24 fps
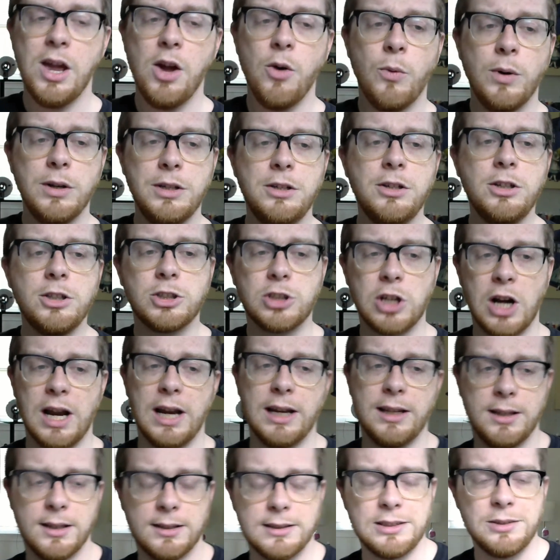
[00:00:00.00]
When you're
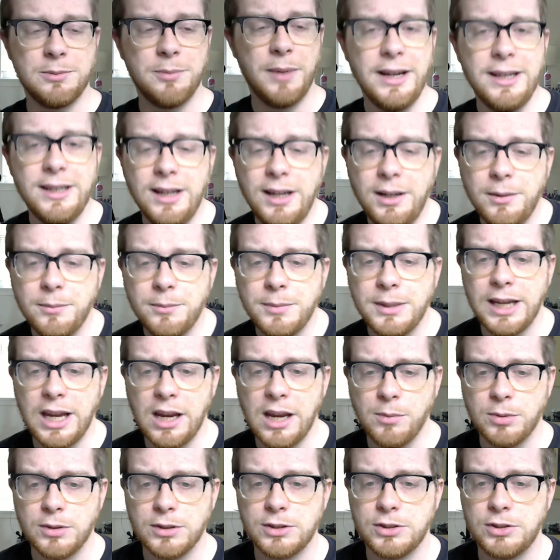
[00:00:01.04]
trying this, you might not be
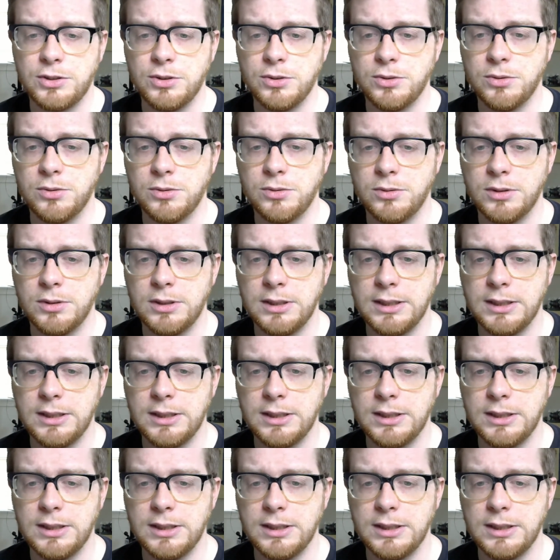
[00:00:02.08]
able to